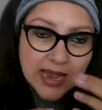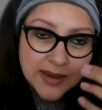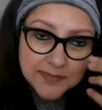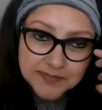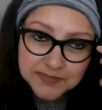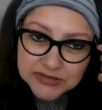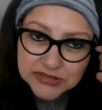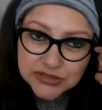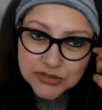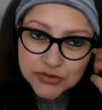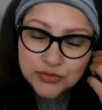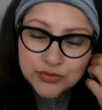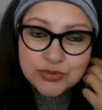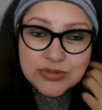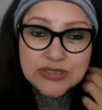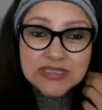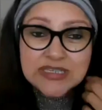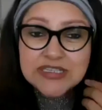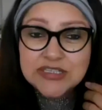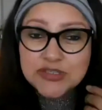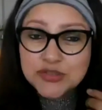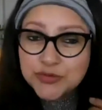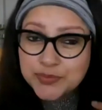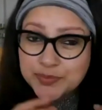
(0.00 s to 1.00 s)

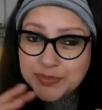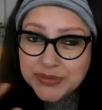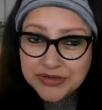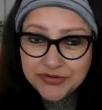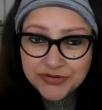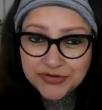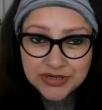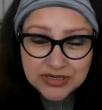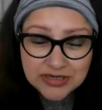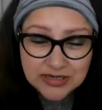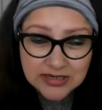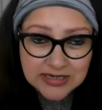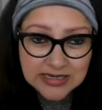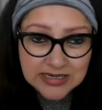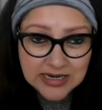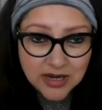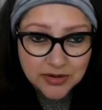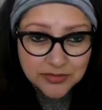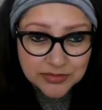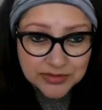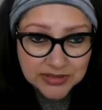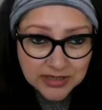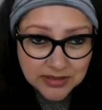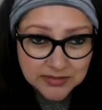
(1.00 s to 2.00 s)
absolutely superior learning
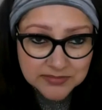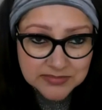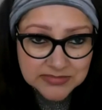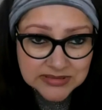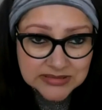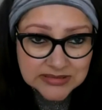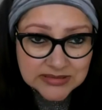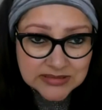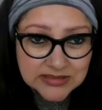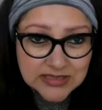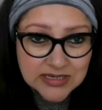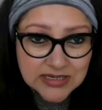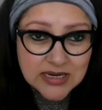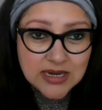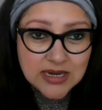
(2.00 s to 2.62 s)
outcomes